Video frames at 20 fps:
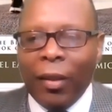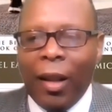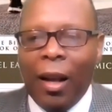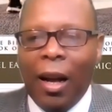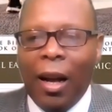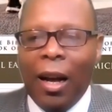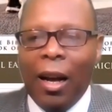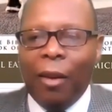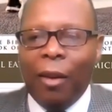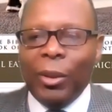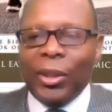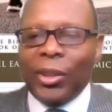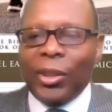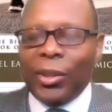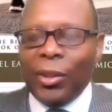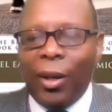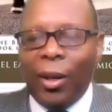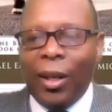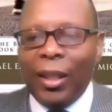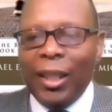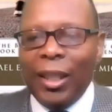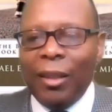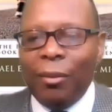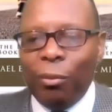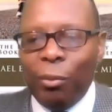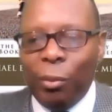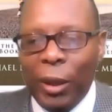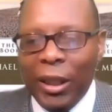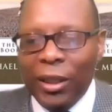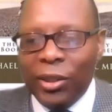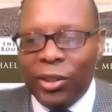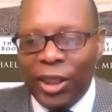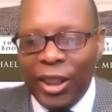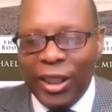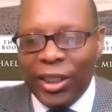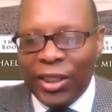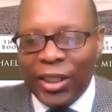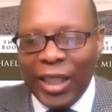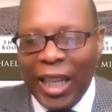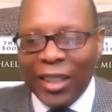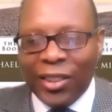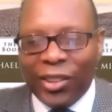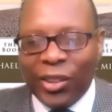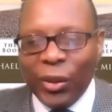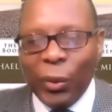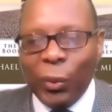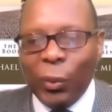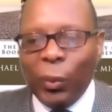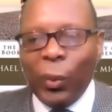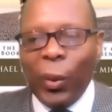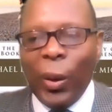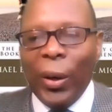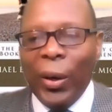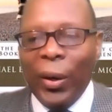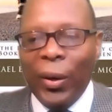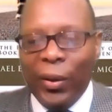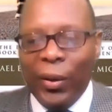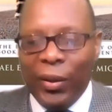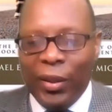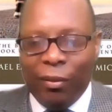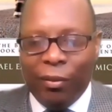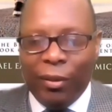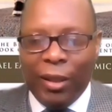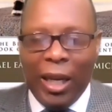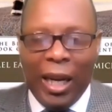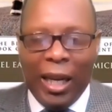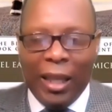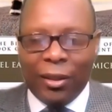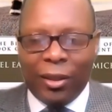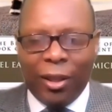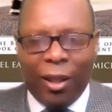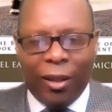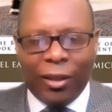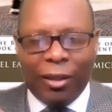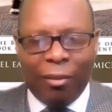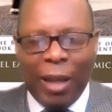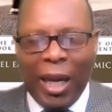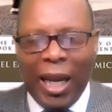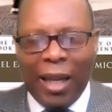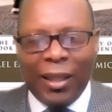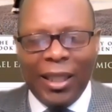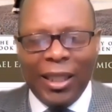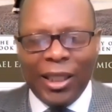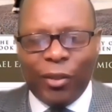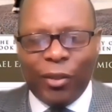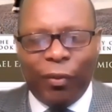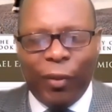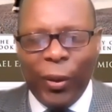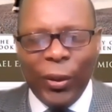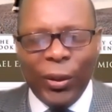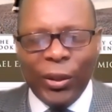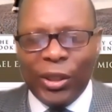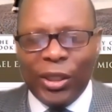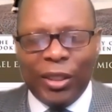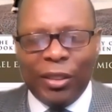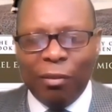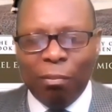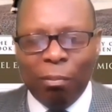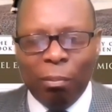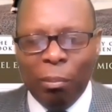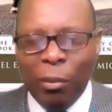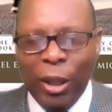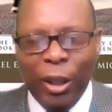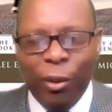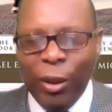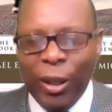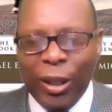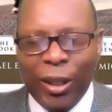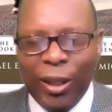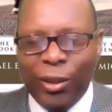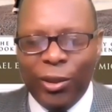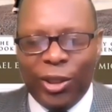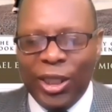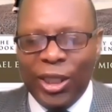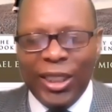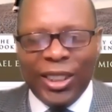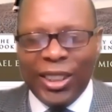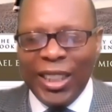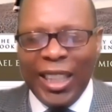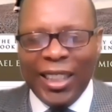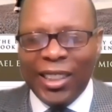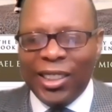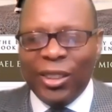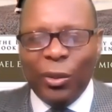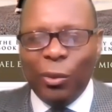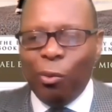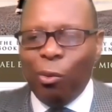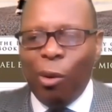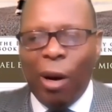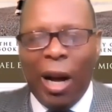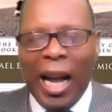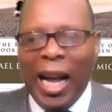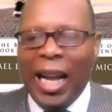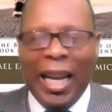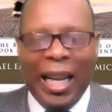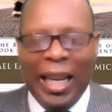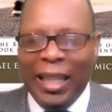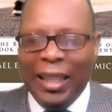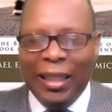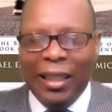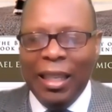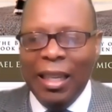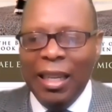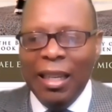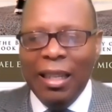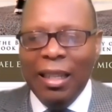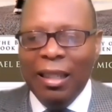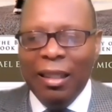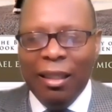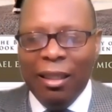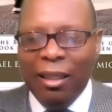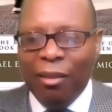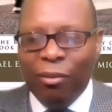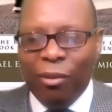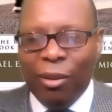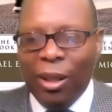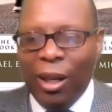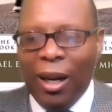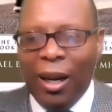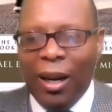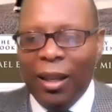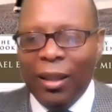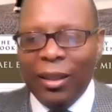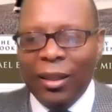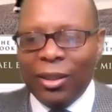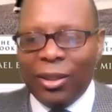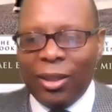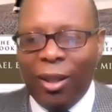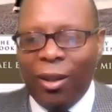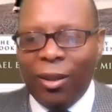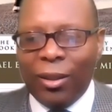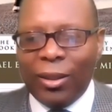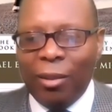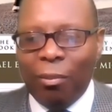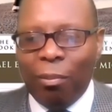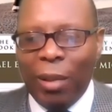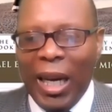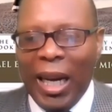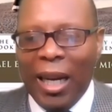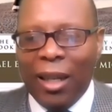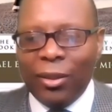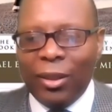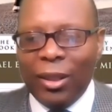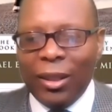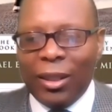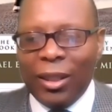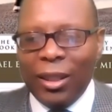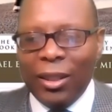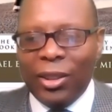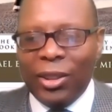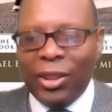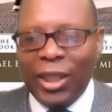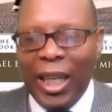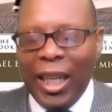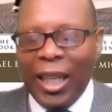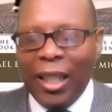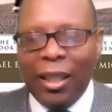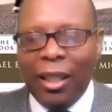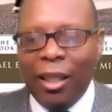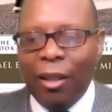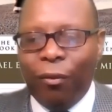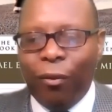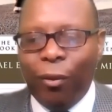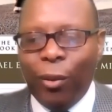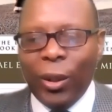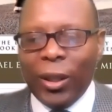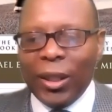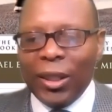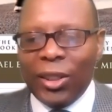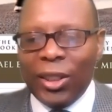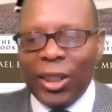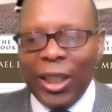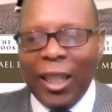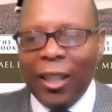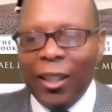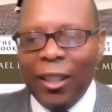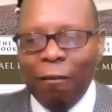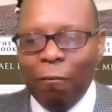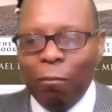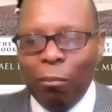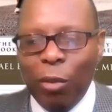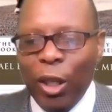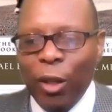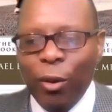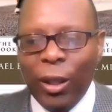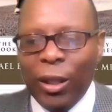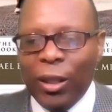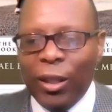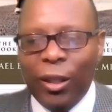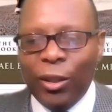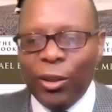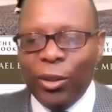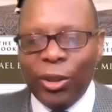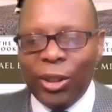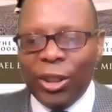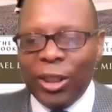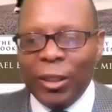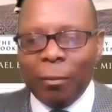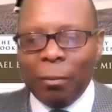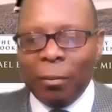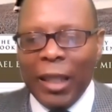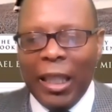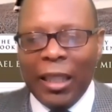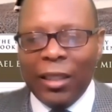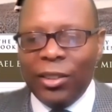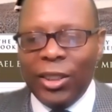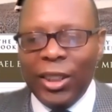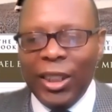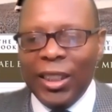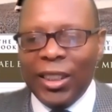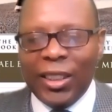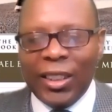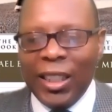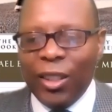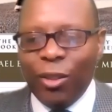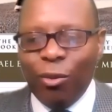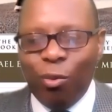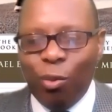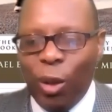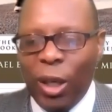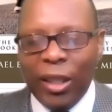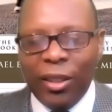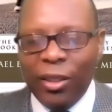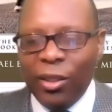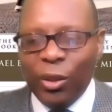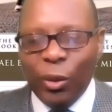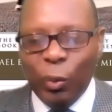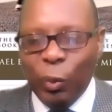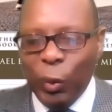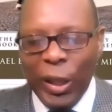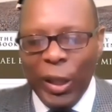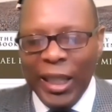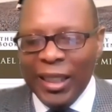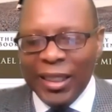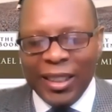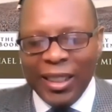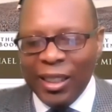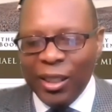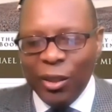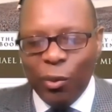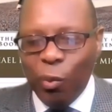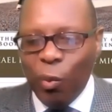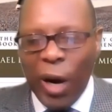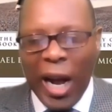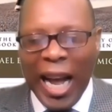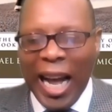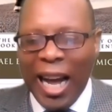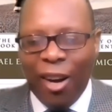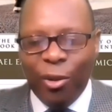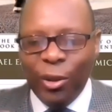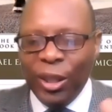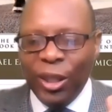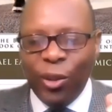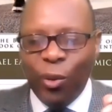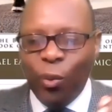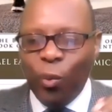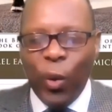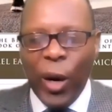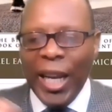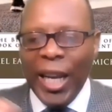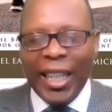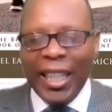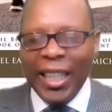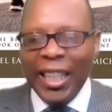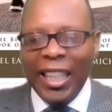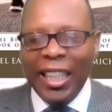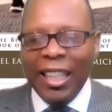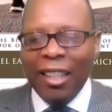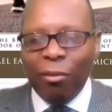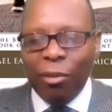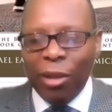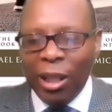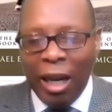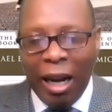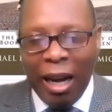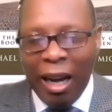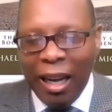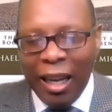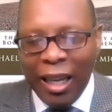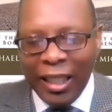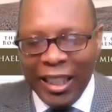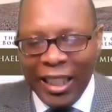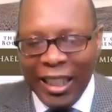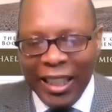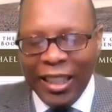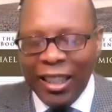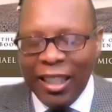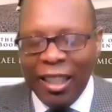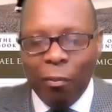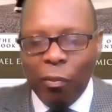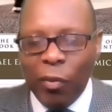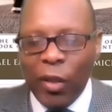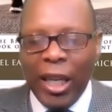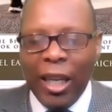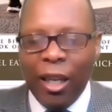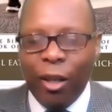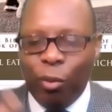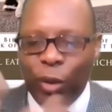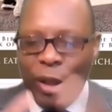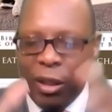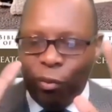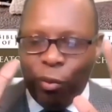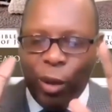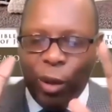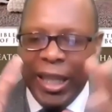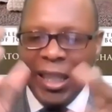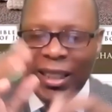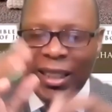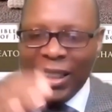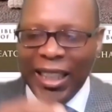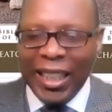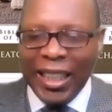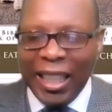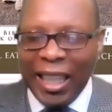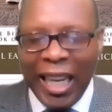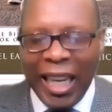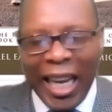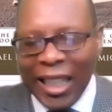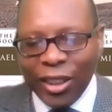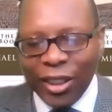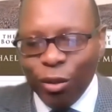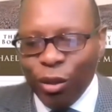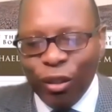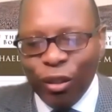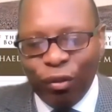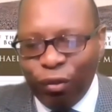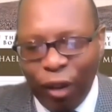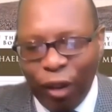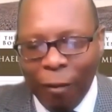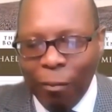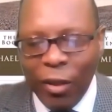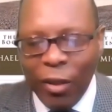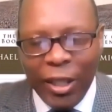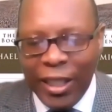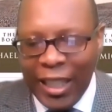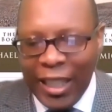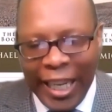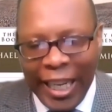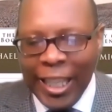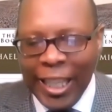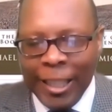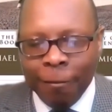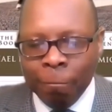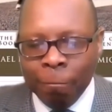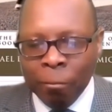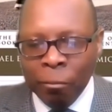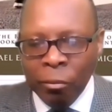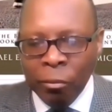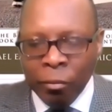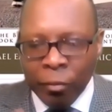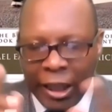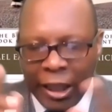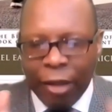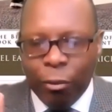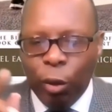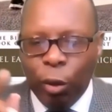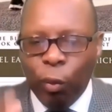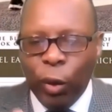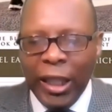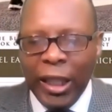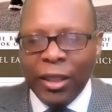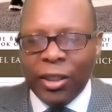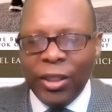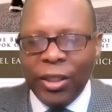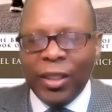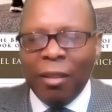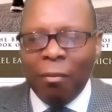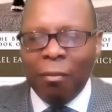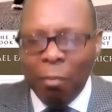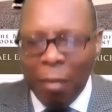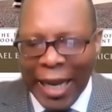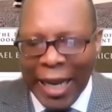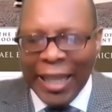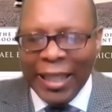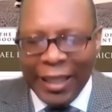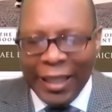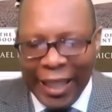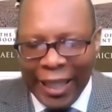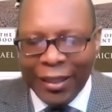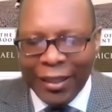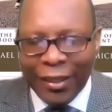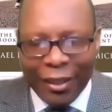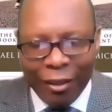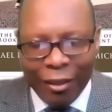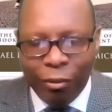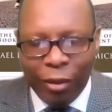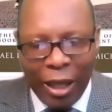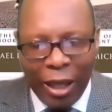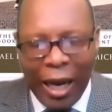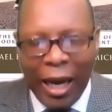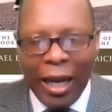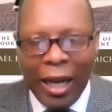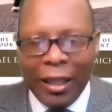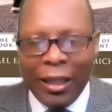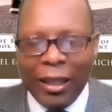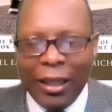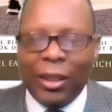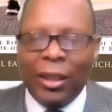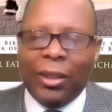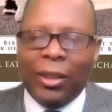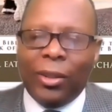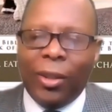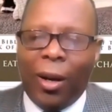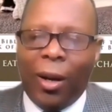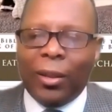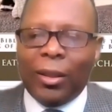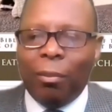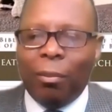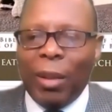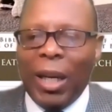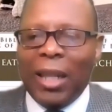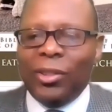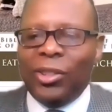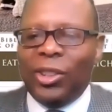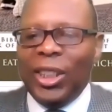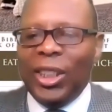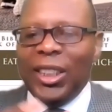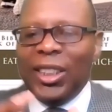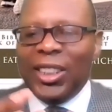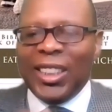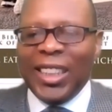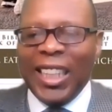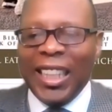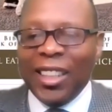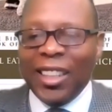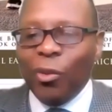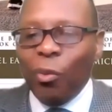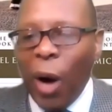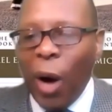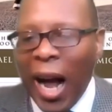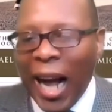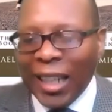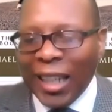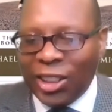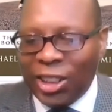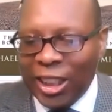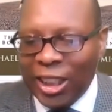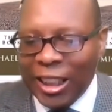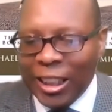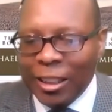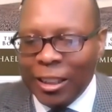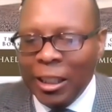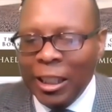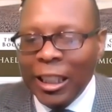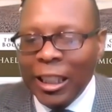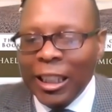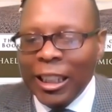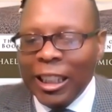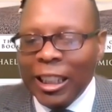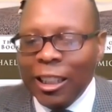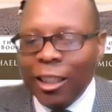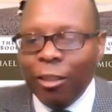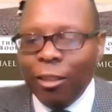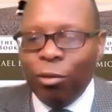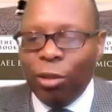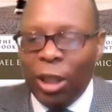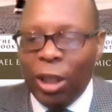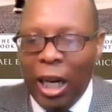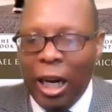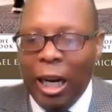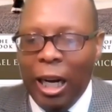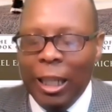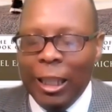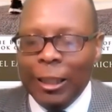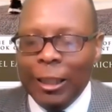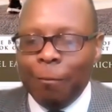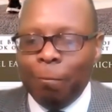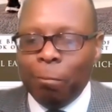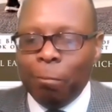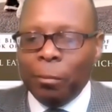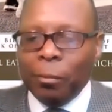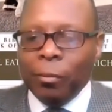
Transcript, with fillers: uh, we started with Jesus as the Word of God, talked about his first miracle, Jesus as the wine of God, and talked about consecutive, four consecutive miracles, Jesus and the wonder, the whiz and the wow, and the awakening of God, ending up there with raising Lazarus from the dead. Then we went into the mandates of God as he talked about Jesus and the washing of God